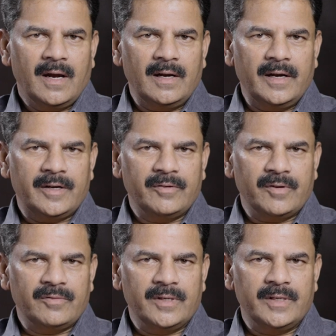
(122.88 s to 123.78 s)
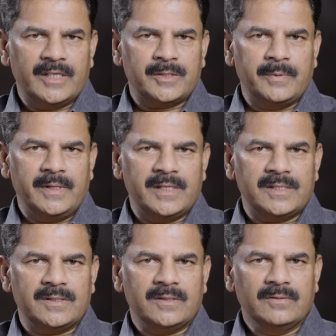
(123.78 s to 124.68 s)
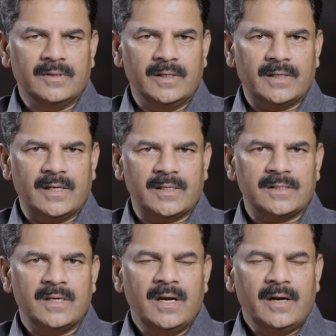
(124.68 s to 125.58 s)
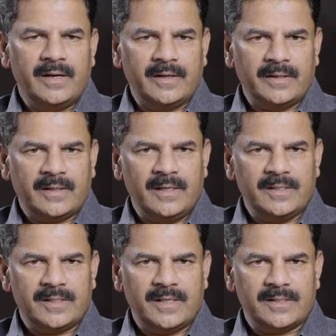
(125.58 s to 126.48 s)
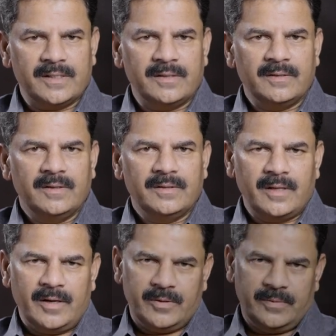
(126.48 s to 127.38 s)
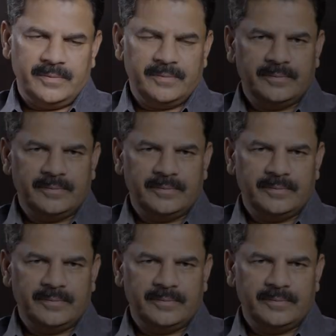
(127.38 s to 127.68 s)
and let your world experience world-class technical education. Thank you.